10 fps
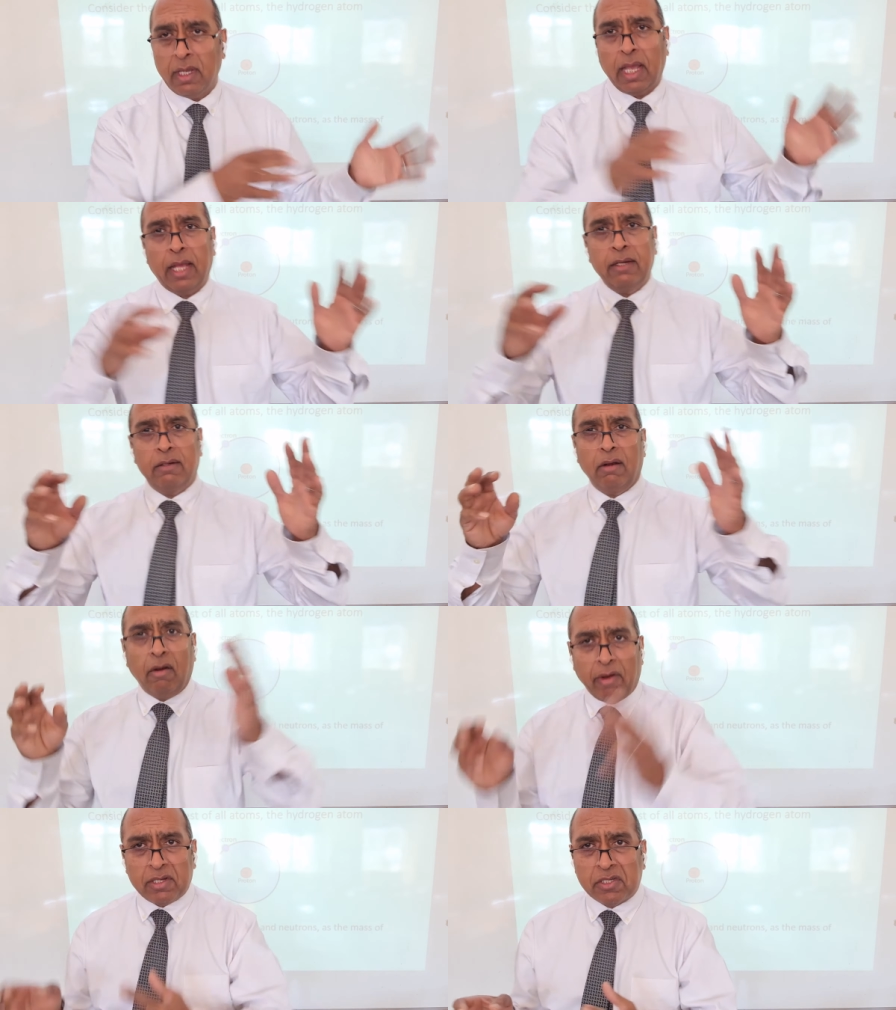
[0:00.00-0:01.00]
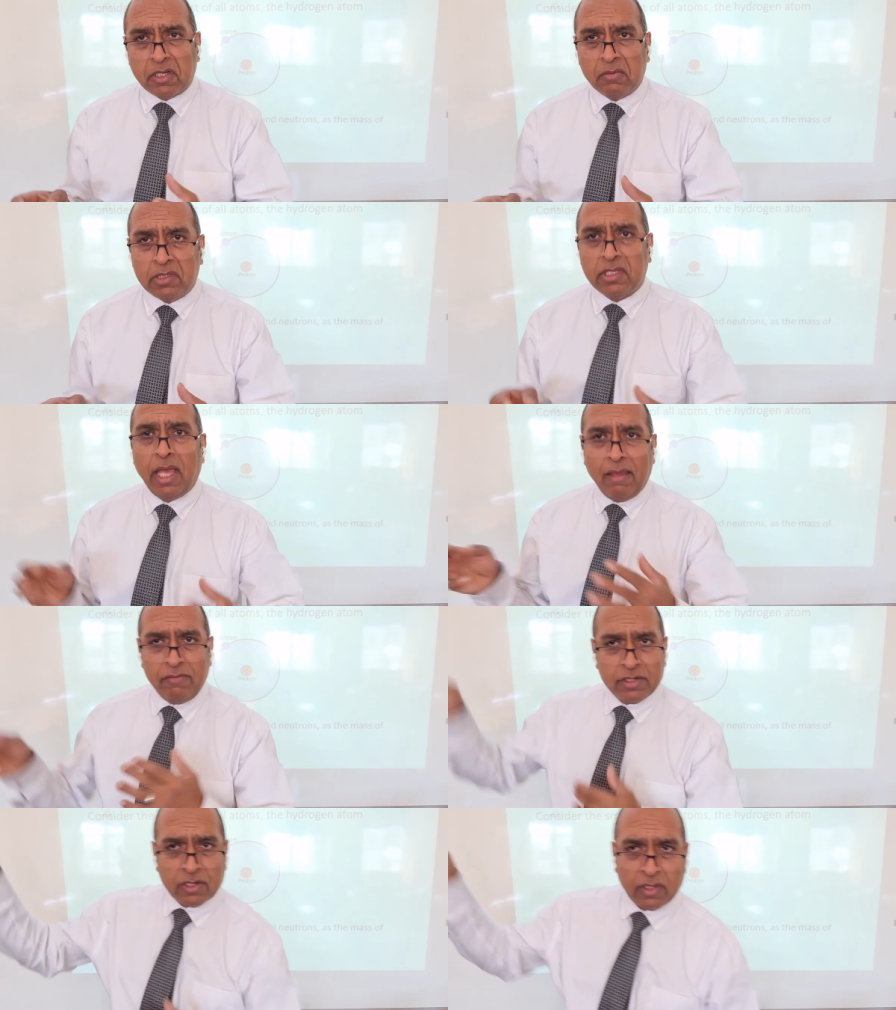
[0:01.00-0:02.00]
and lawrencium is the
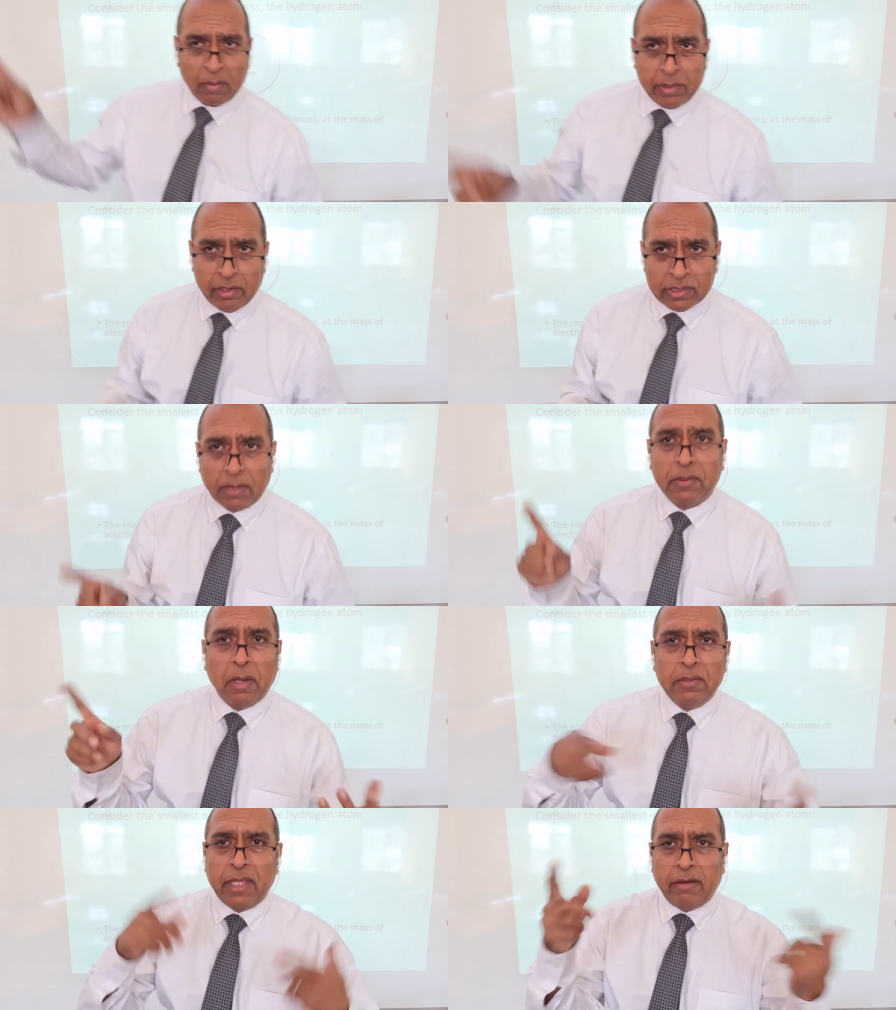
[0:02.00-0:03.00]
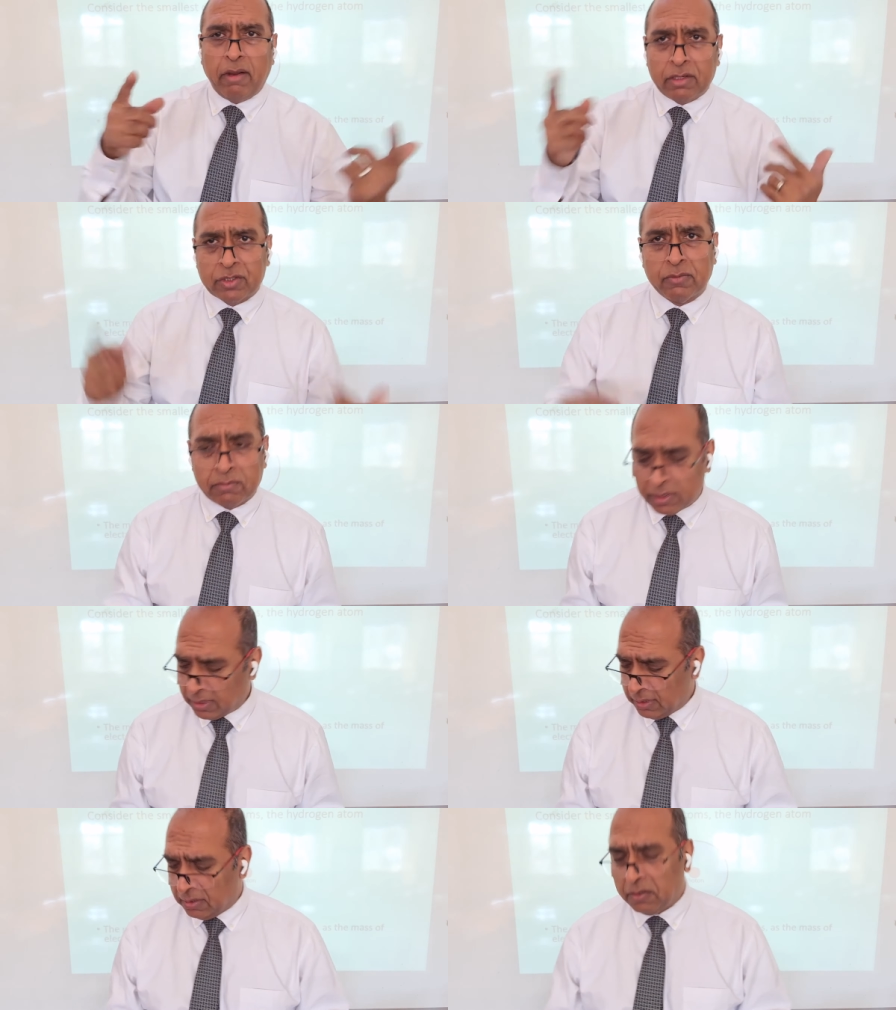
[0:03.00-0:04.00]
heaviest on that periodic table. I mean, there are some
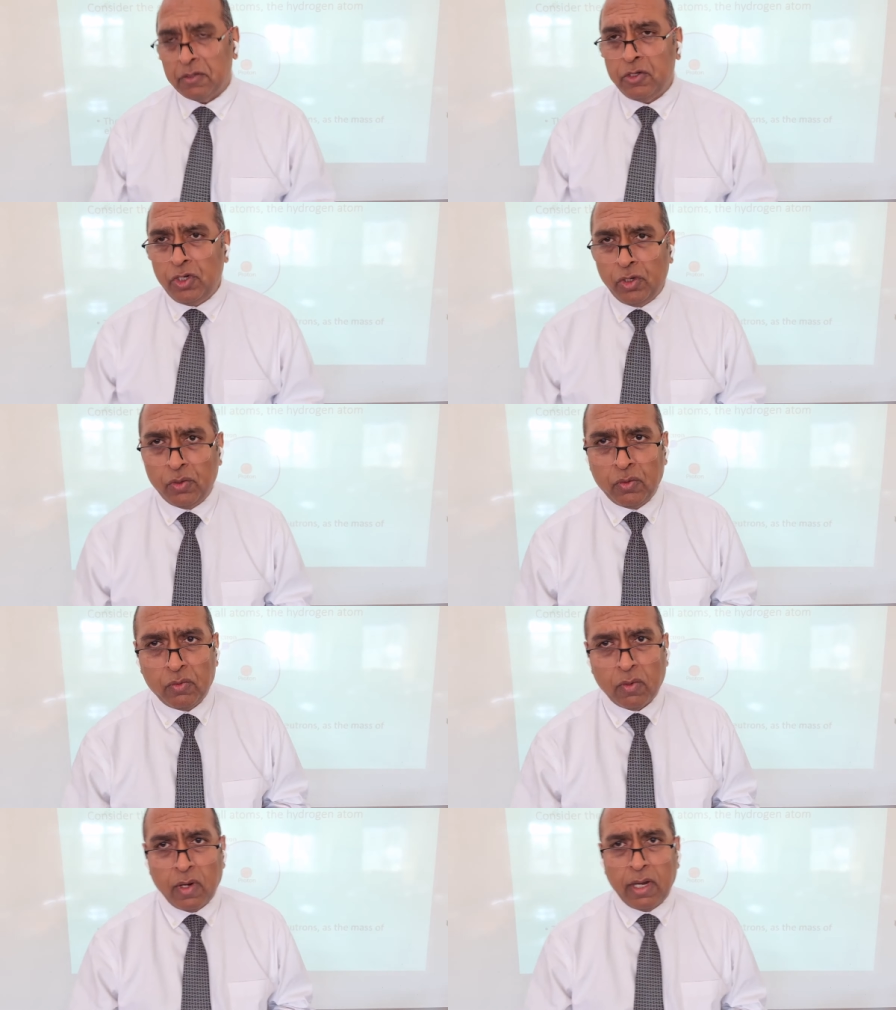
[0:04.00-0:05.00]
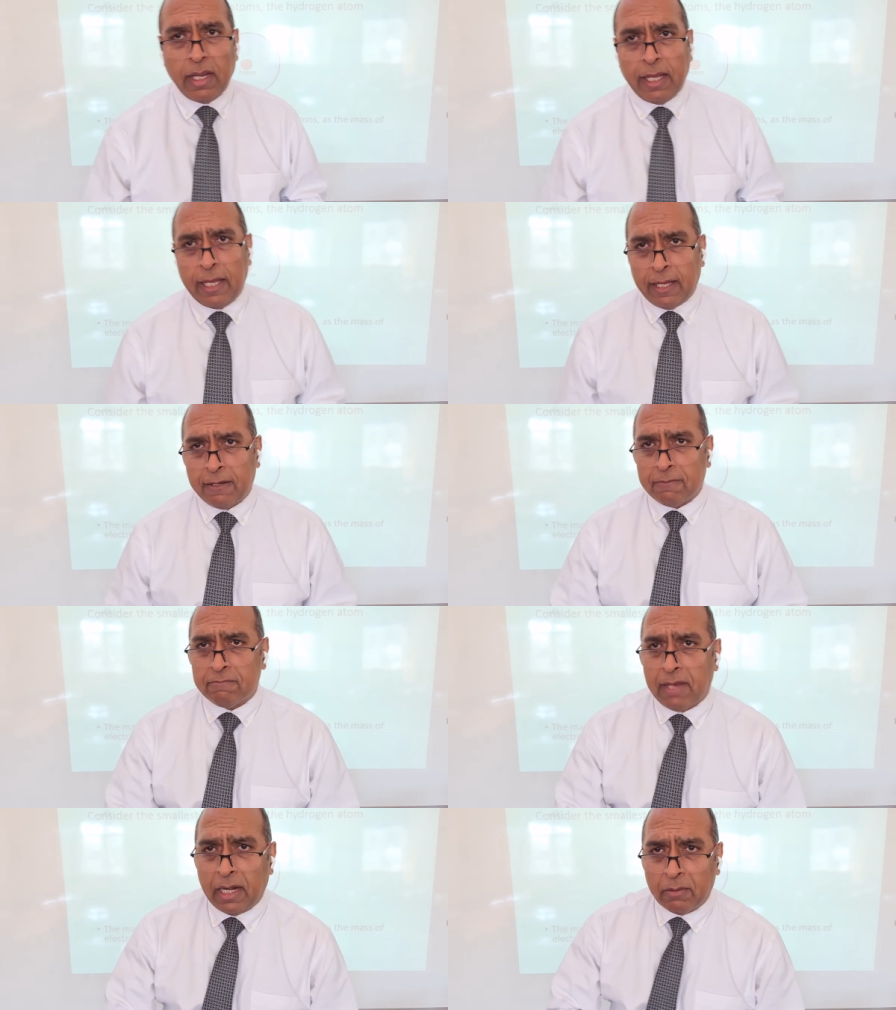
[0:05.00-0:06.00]
new
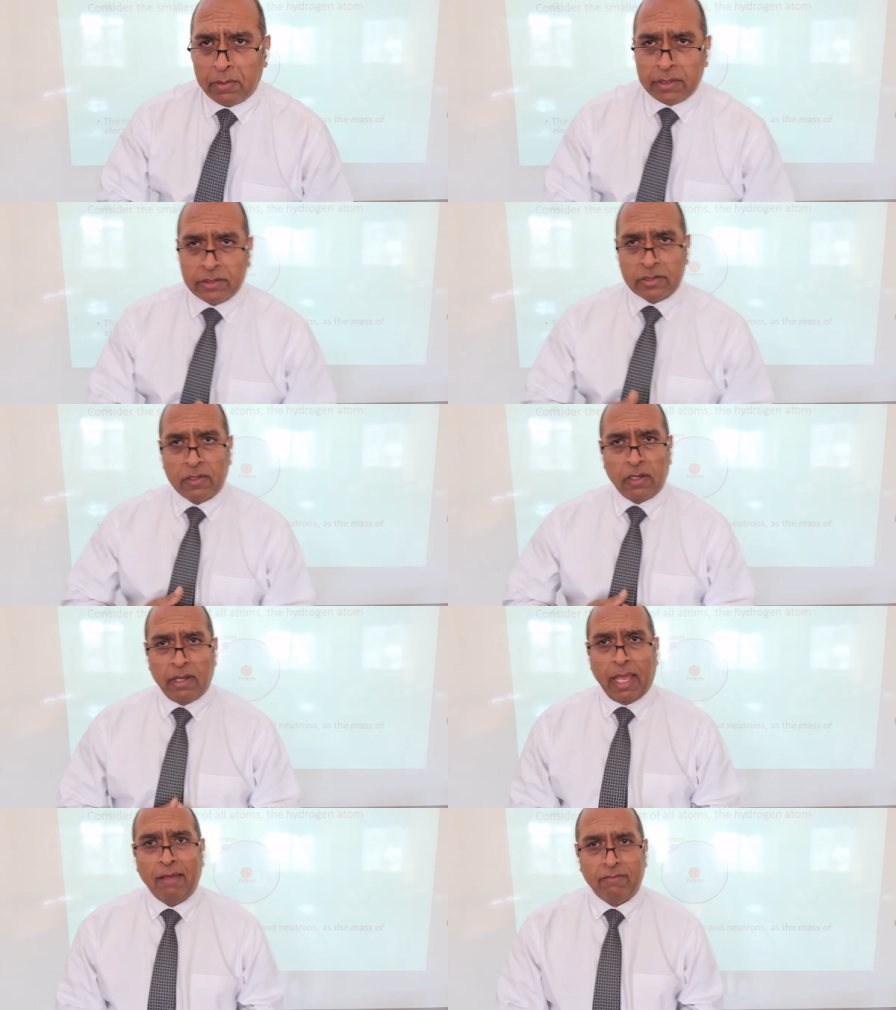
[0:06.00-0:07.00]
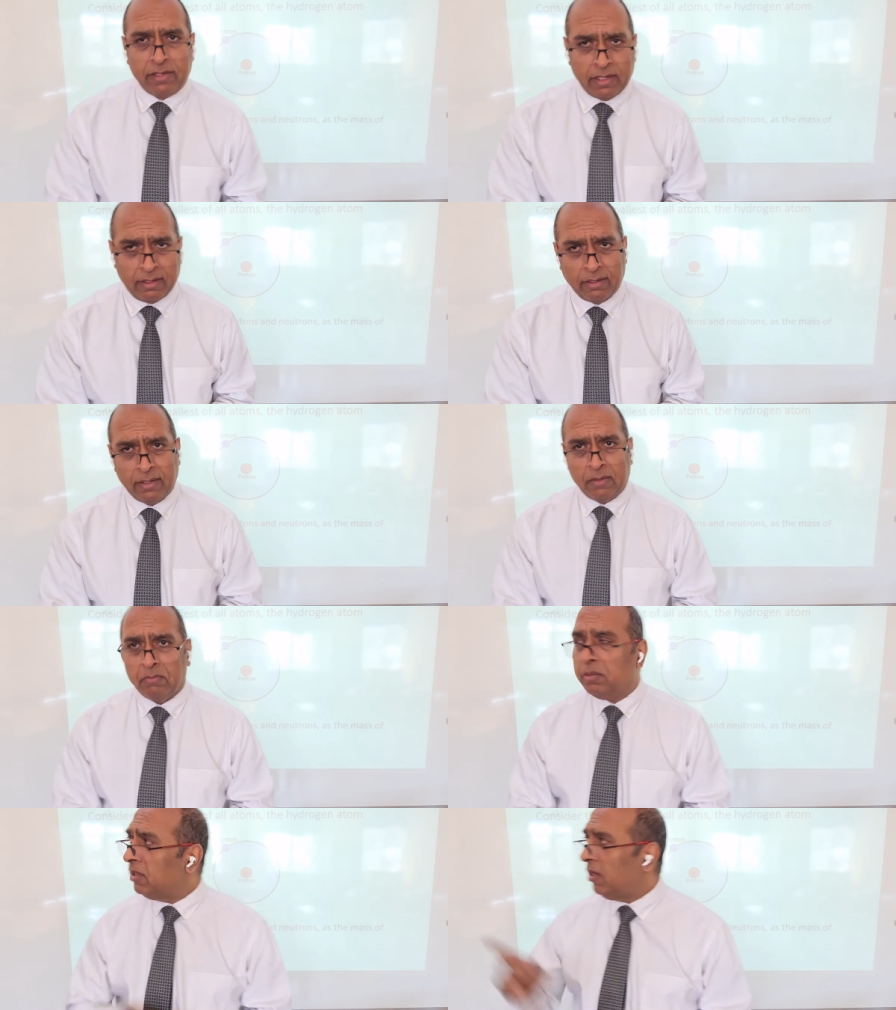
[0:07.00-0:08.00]
elements that are heavier,
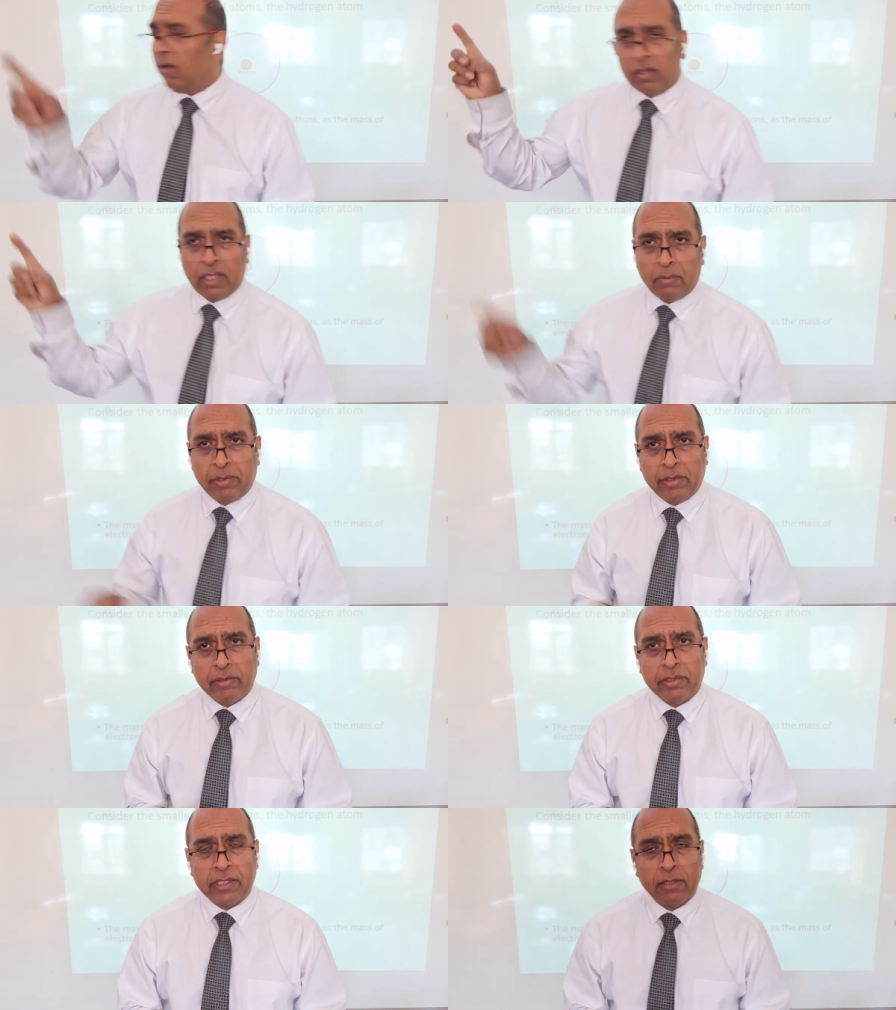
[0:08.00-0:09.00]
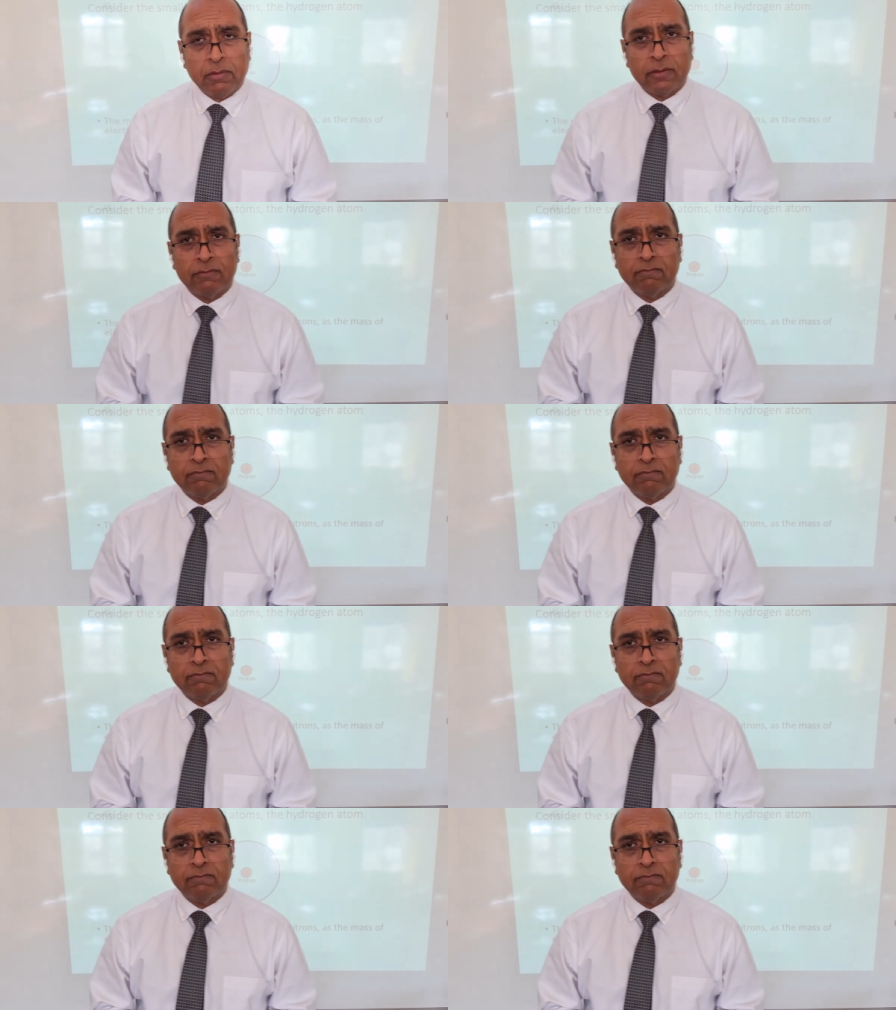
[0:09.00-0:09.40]
but they're not on that periodic table.